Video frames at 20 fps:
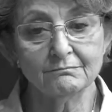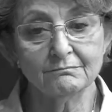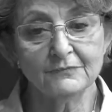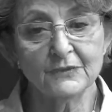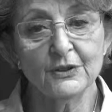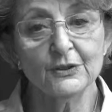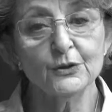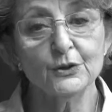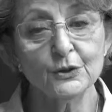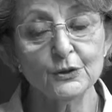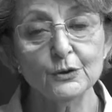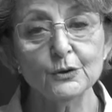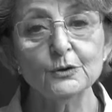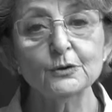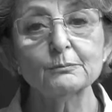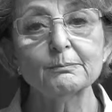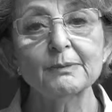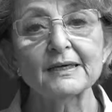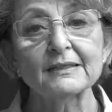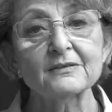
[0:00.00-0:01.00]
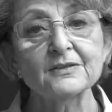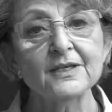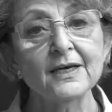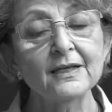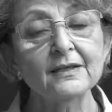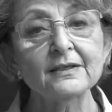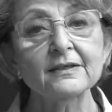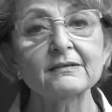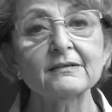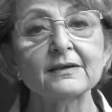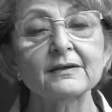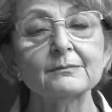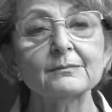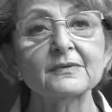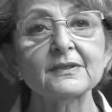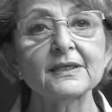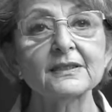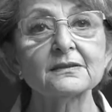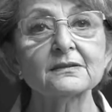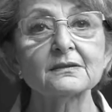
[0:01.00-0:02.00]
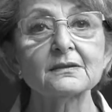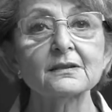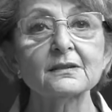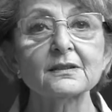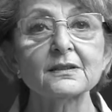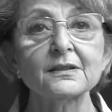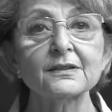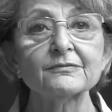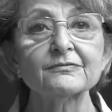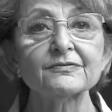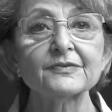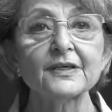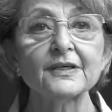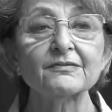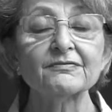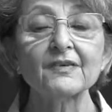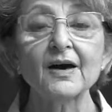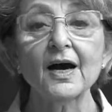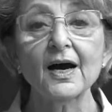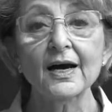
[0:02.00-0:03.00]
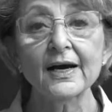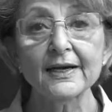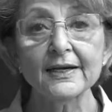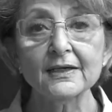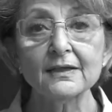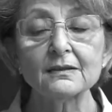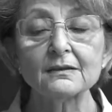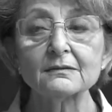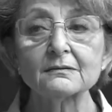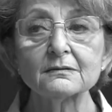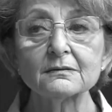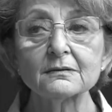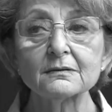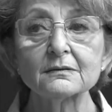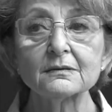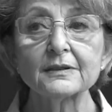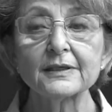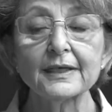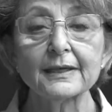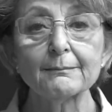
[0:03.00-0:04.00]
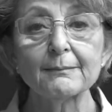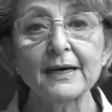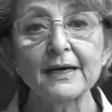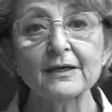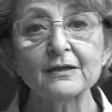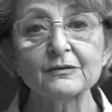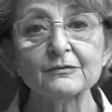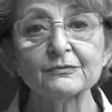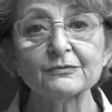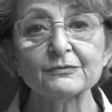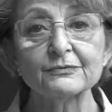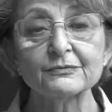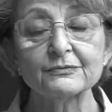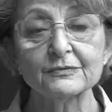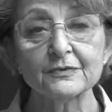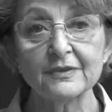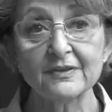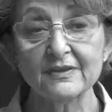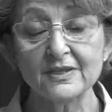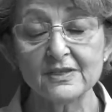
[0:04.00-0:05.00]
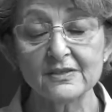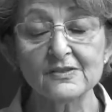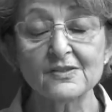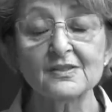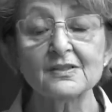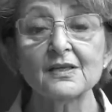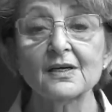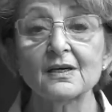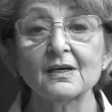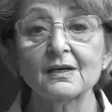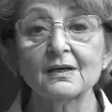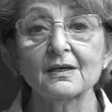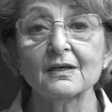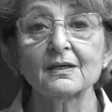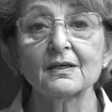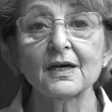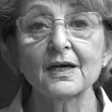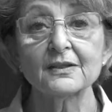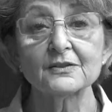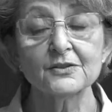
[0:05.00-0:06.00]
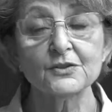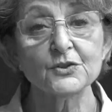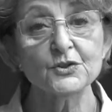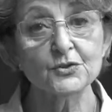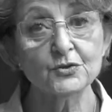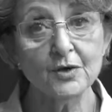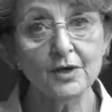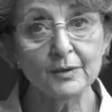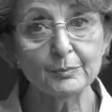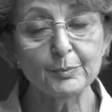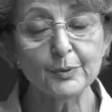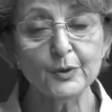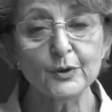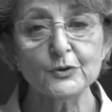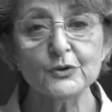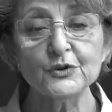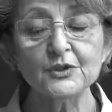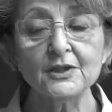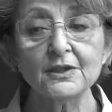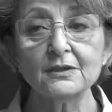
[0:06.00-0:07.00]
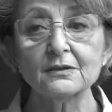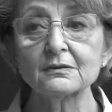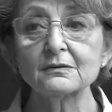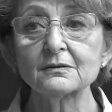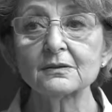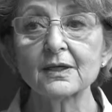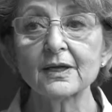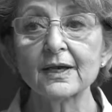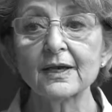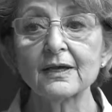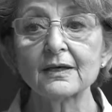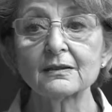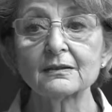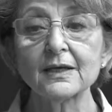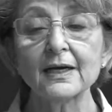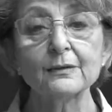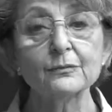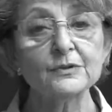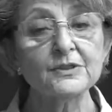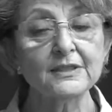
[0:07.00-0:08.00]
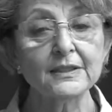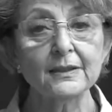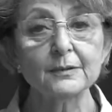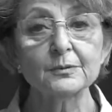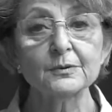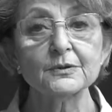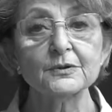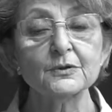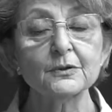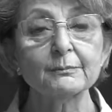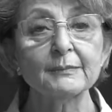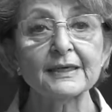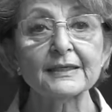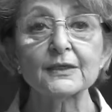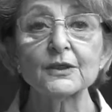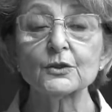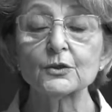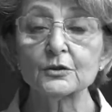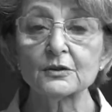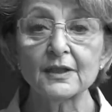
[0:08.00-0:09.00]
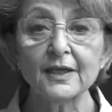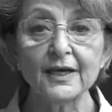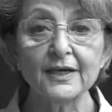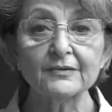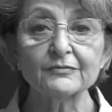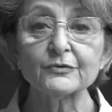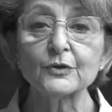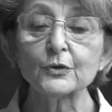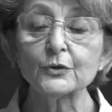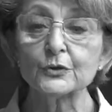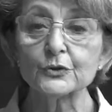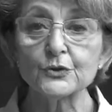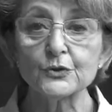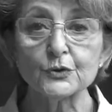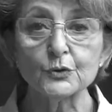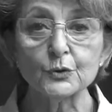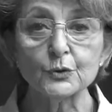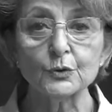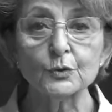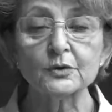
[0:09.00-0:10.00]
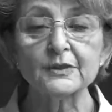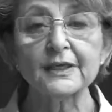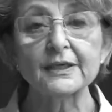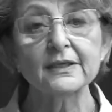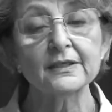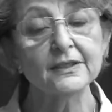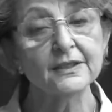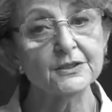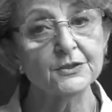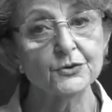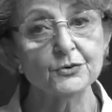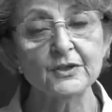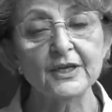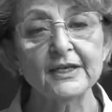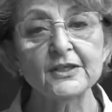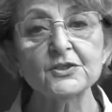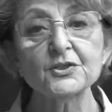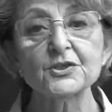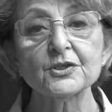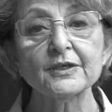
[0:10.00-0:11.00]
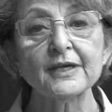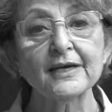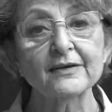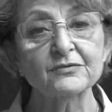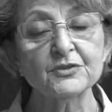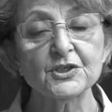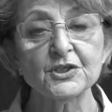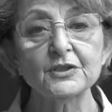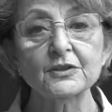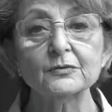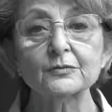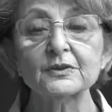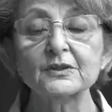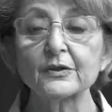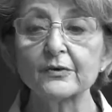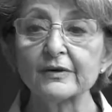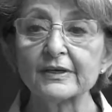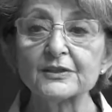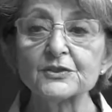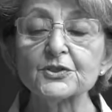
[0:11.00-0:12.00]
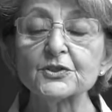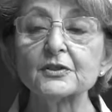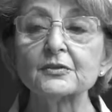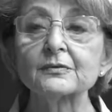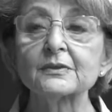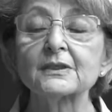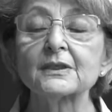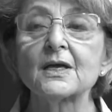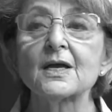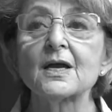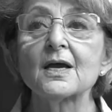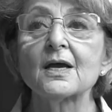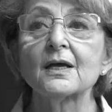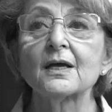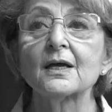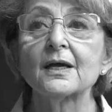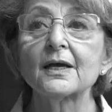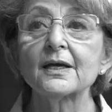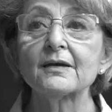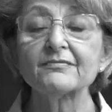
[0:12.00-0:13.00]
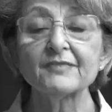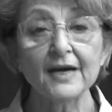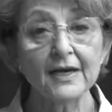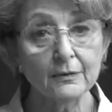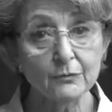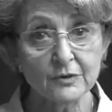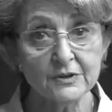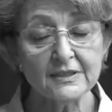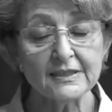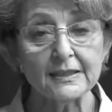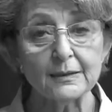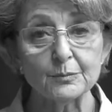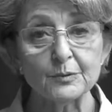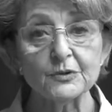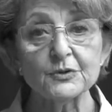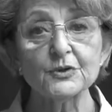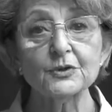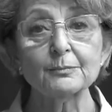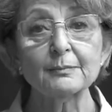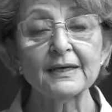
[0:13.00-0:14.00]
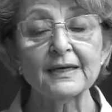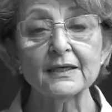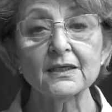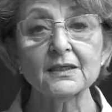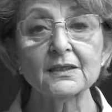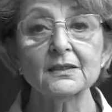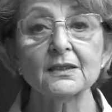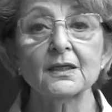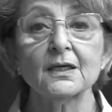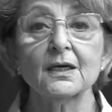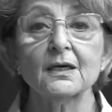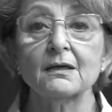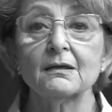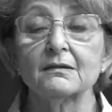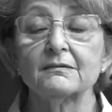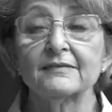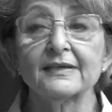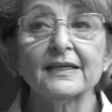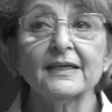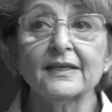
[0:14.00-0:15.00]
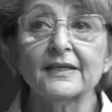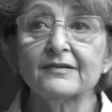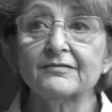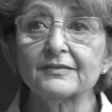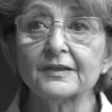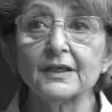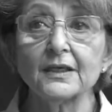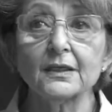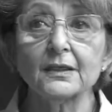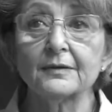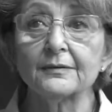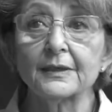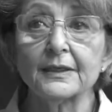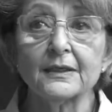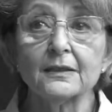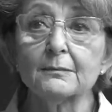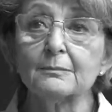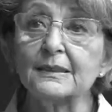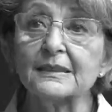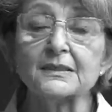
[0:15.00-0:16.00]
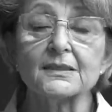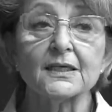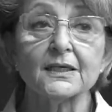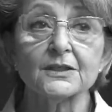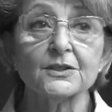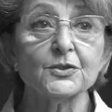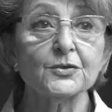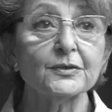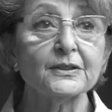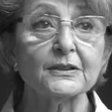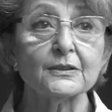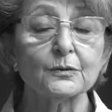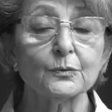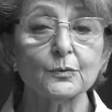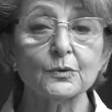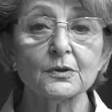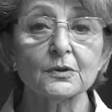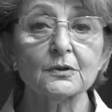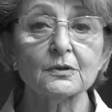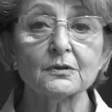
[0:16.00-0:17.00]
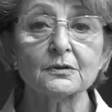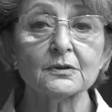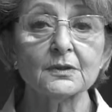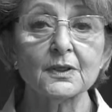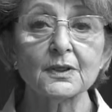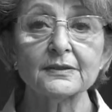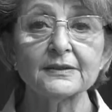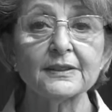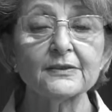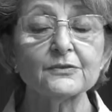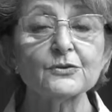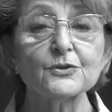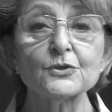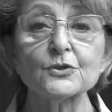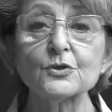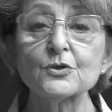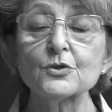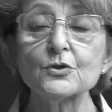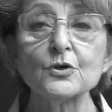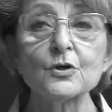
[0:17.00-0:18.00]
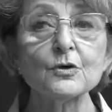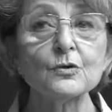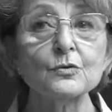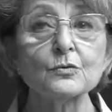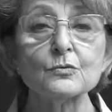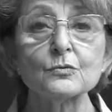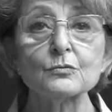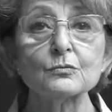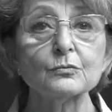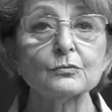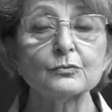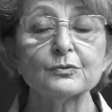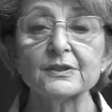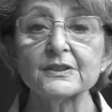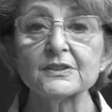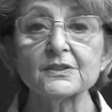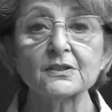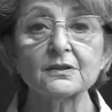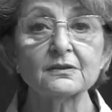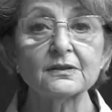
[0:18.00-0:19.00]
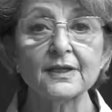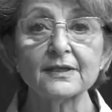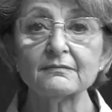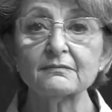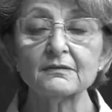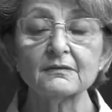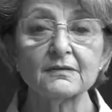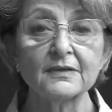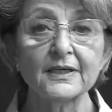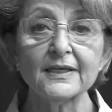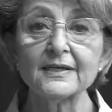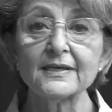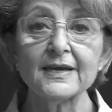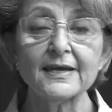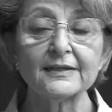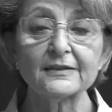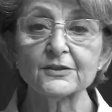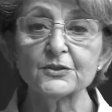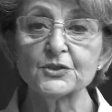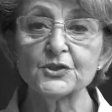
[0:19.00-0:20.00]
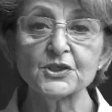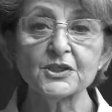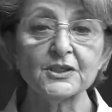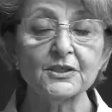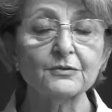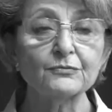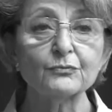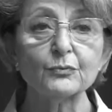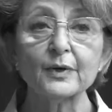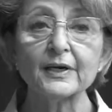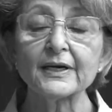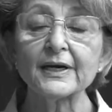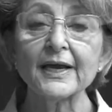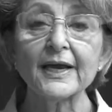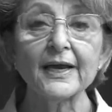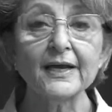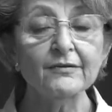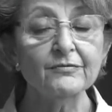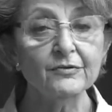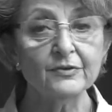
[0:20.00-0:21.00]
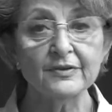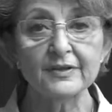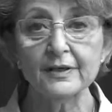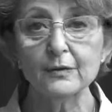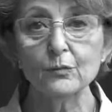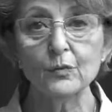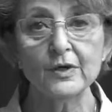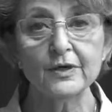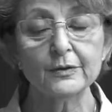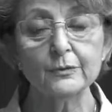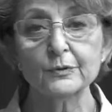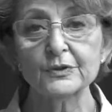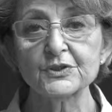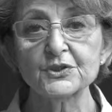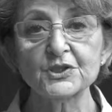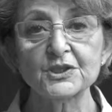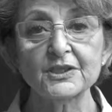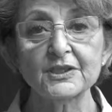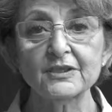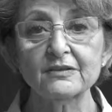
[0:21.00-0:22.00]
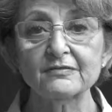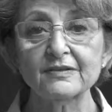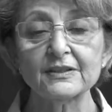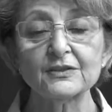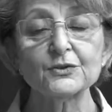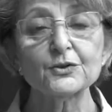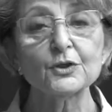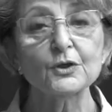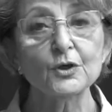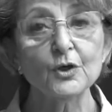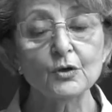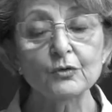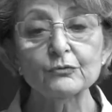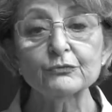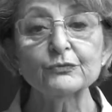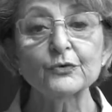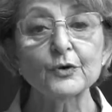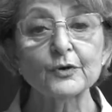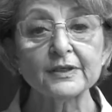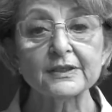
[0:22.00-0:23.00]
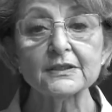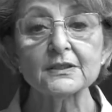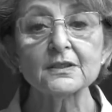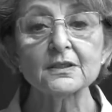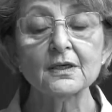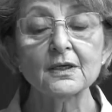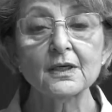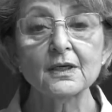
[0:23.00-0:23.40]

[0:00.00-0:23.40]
conclude by telling them that if I came out of this as a strong person, and I was able to make a good life, go to school, get an education, have children, grandchildren, if I was able to make it, they live in the best country in the world. There's no reason that they can't achieve whatever they want to achieve, and to go for it.